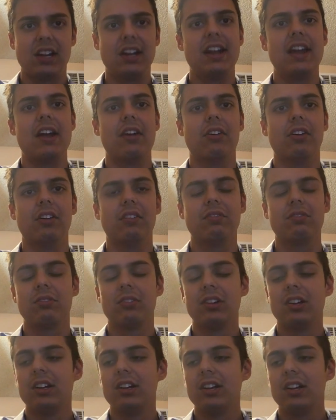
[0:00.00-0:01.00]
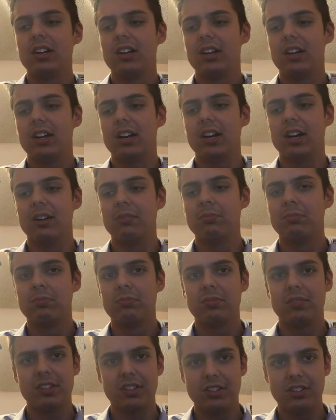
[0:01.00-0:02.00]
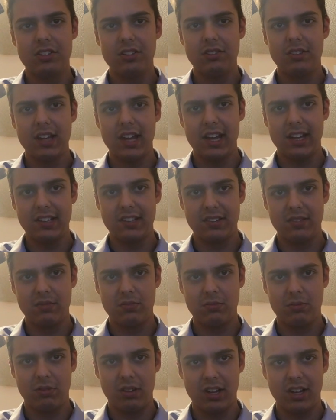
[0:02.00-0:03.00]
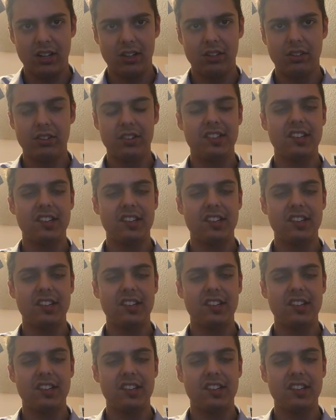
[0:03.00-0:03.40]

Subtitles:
narrative. So to do that, I got a little